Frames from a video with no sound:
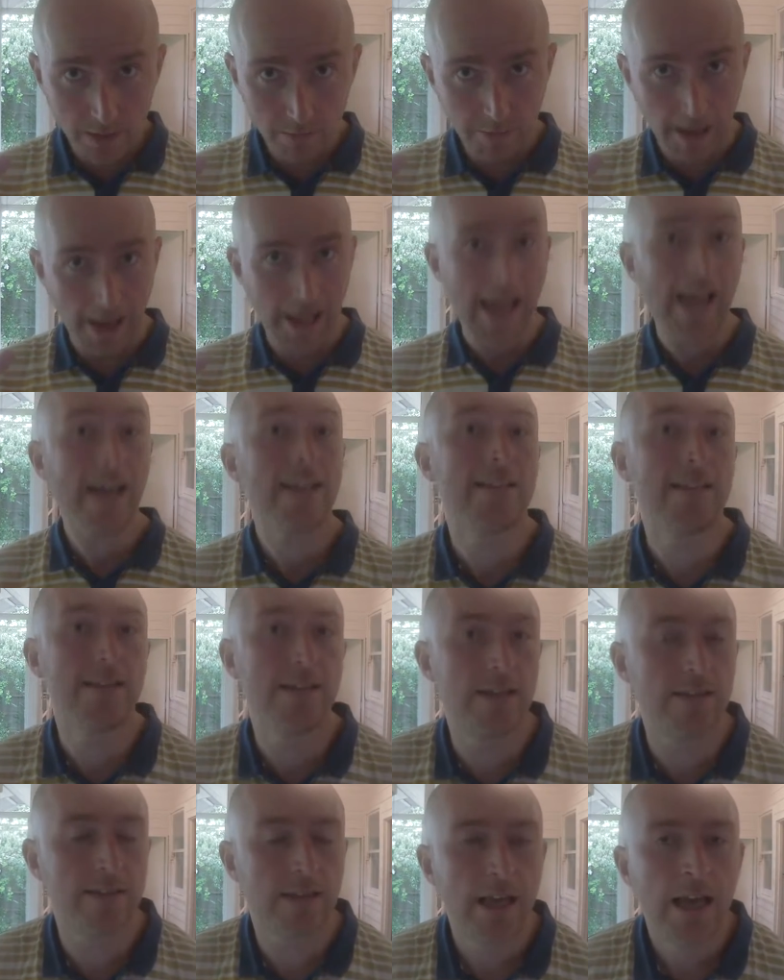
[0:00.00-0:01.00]
by
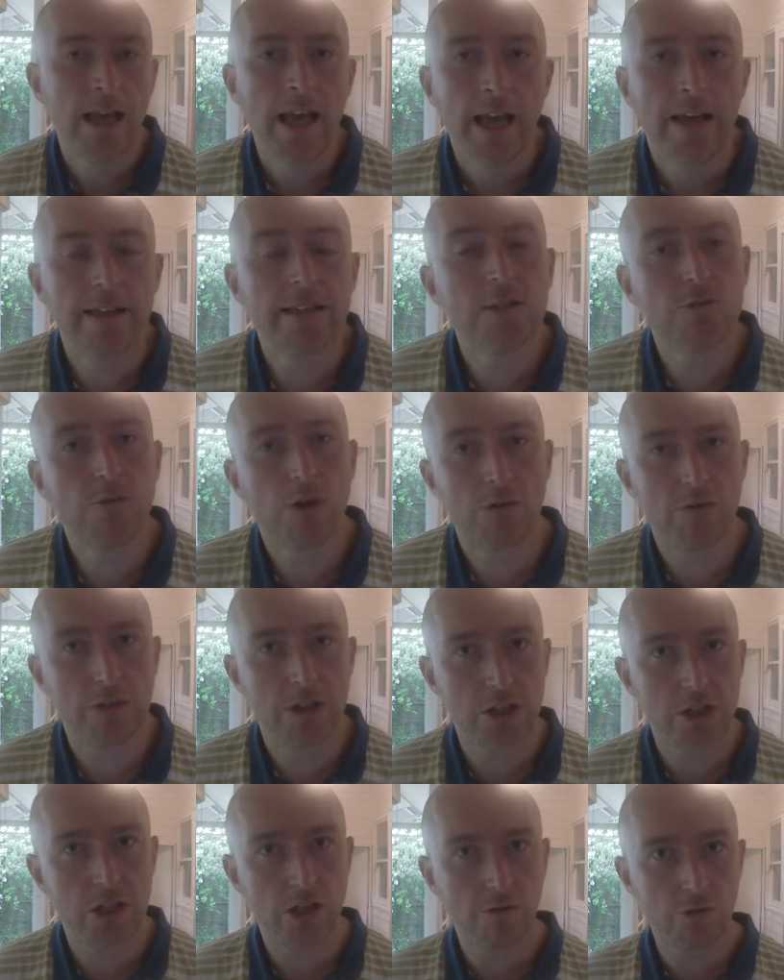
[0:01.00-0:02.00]
accident, and this is what I want
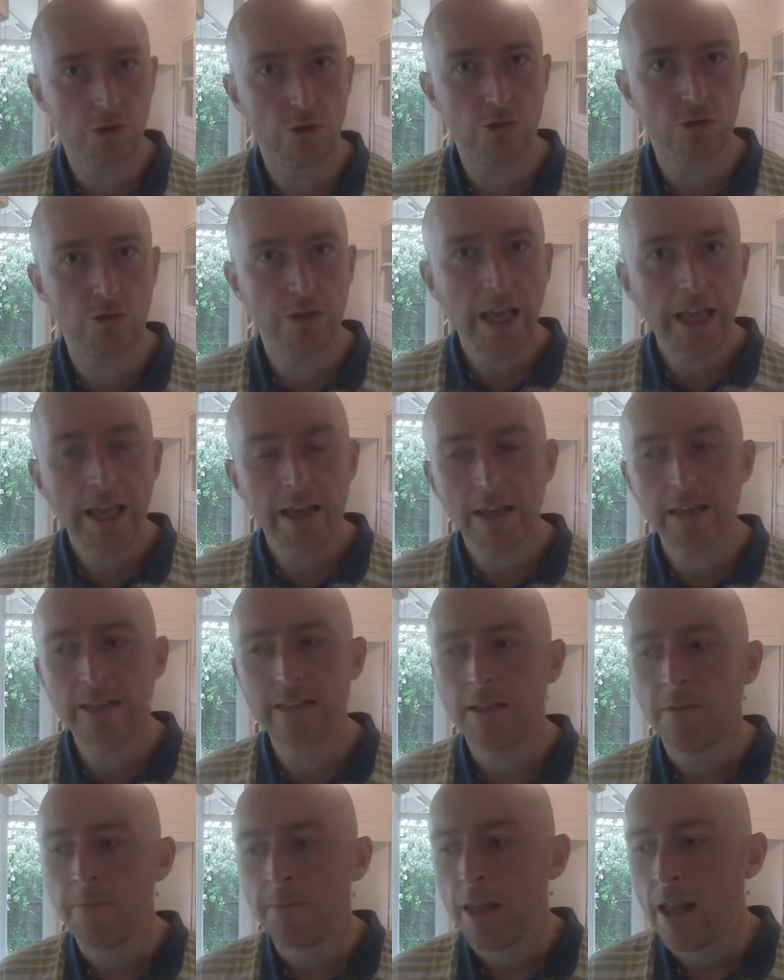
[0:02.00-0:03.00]
to share with you today,
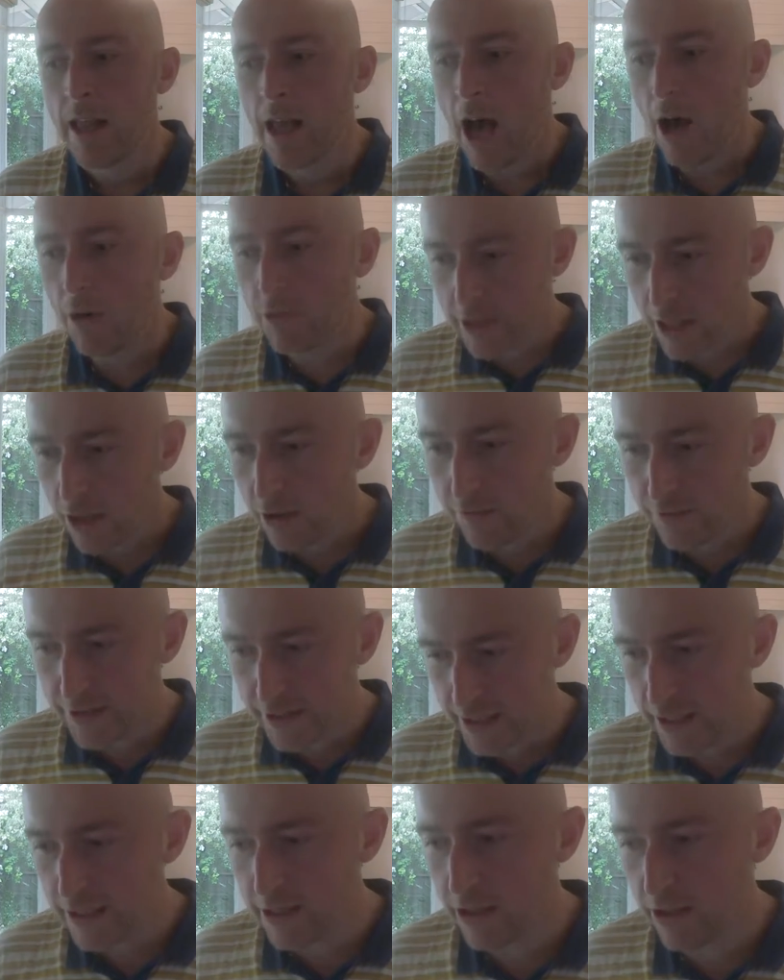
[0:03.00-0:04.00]
is I was kind of
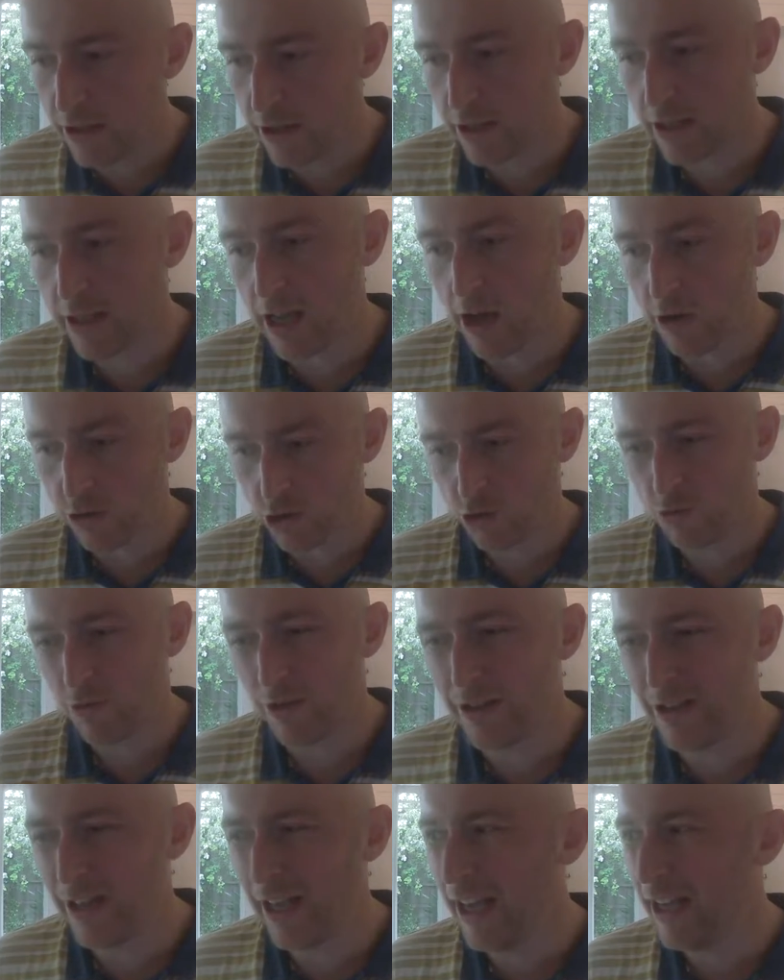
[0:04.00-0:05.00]
sitting on the couch
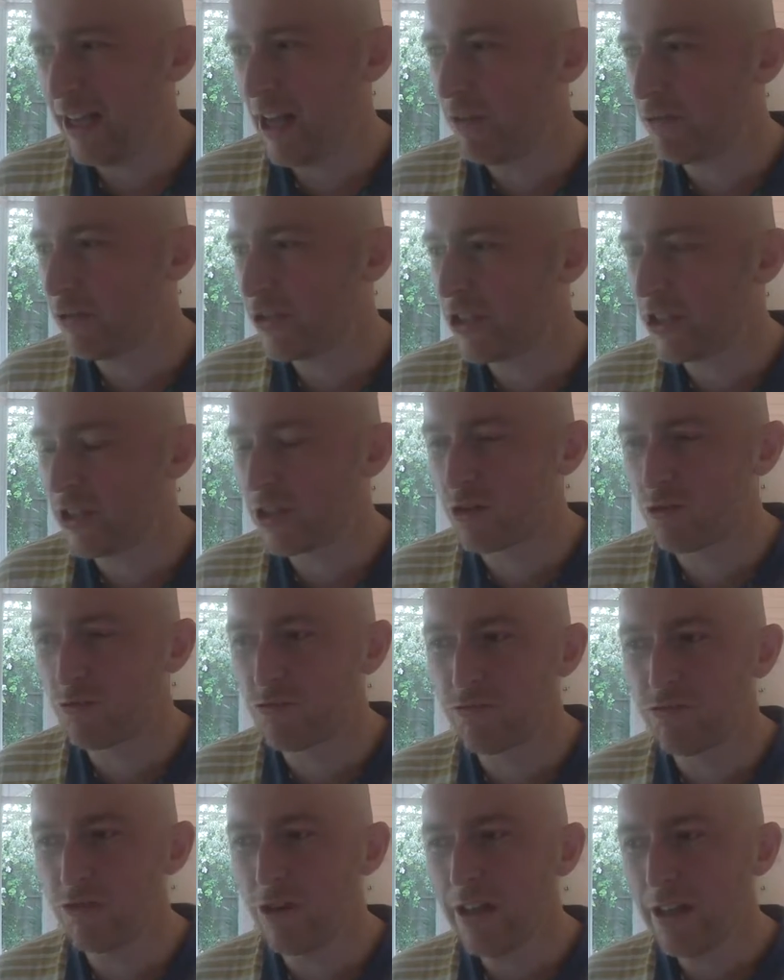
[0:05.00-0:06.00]
one day. I was just
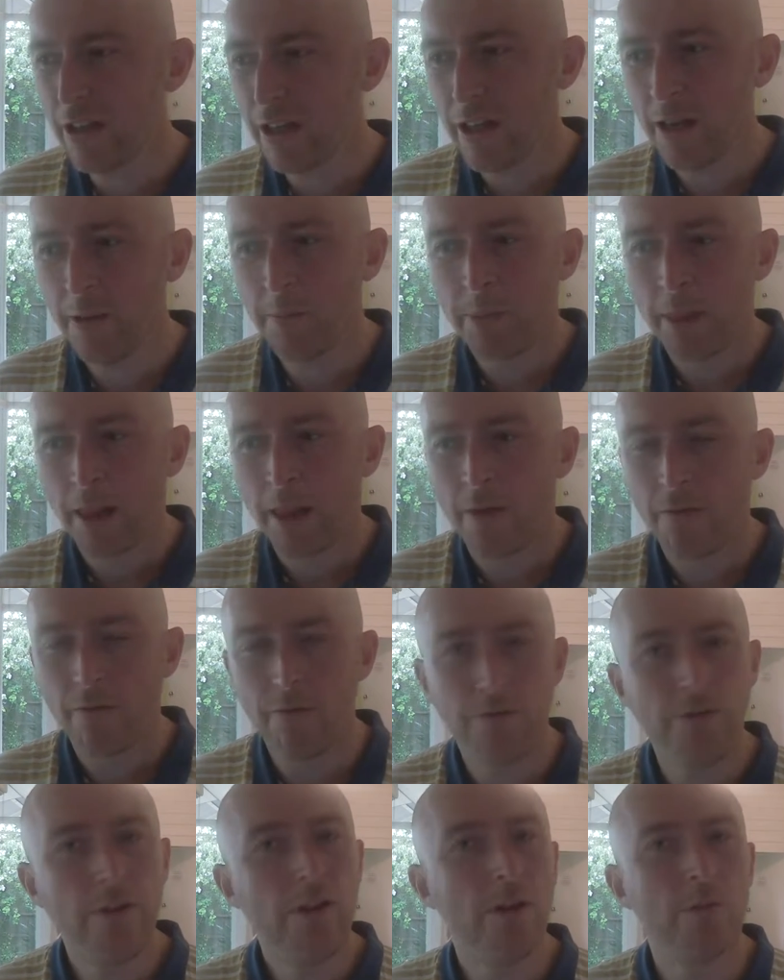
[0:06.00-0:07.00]
really
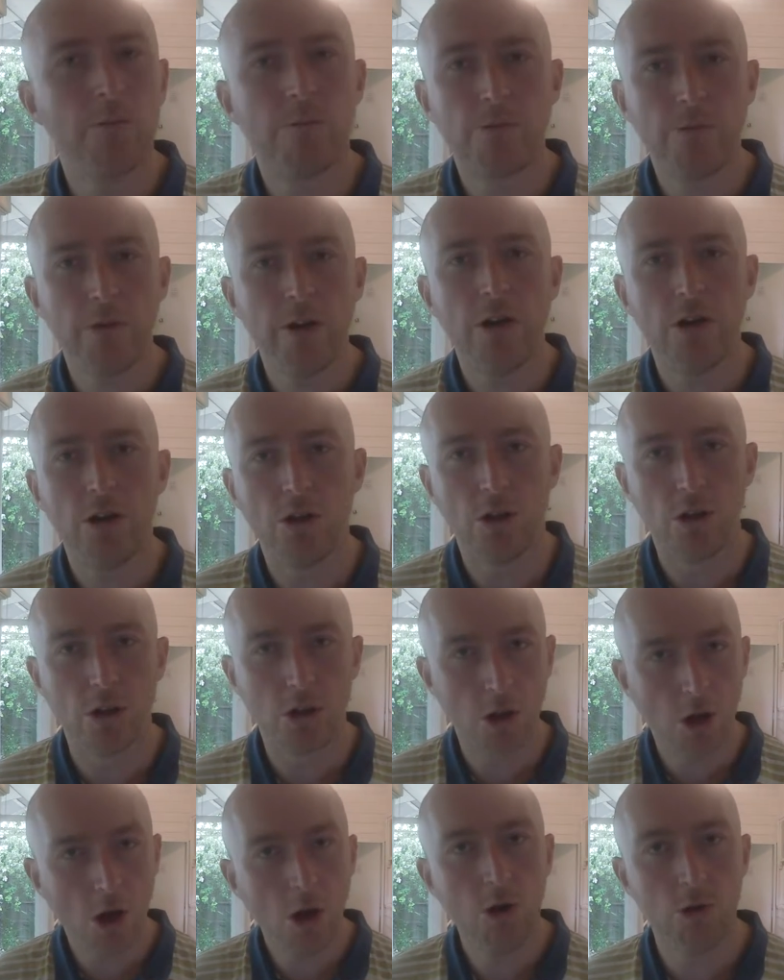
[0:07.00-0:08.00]
feeling pretty
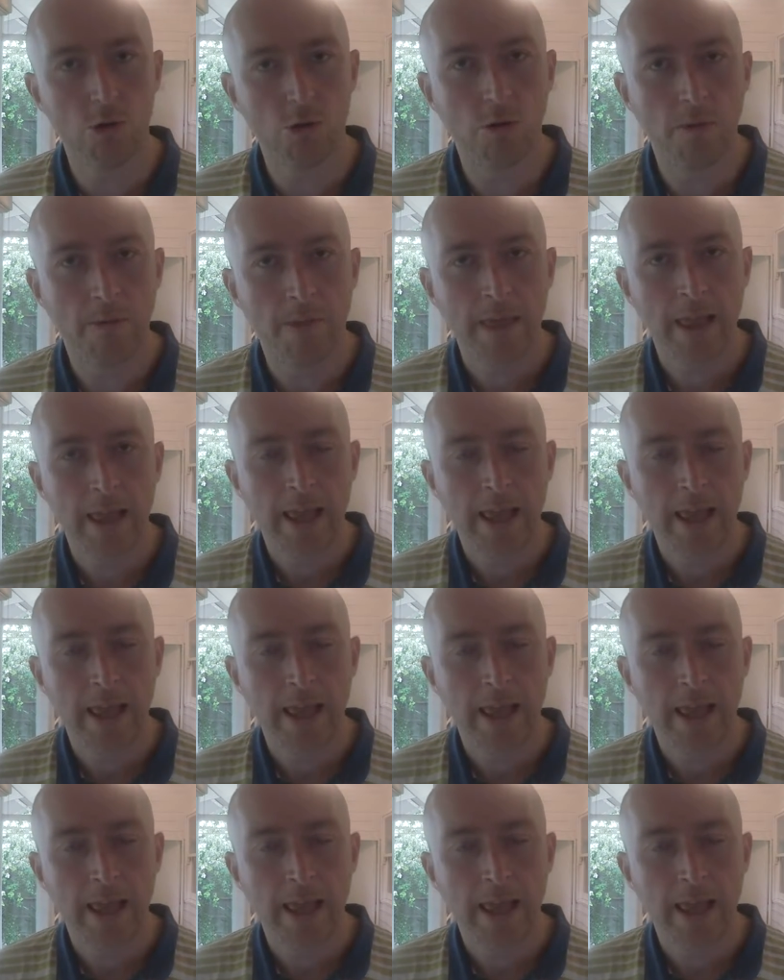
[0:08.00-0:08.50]
low.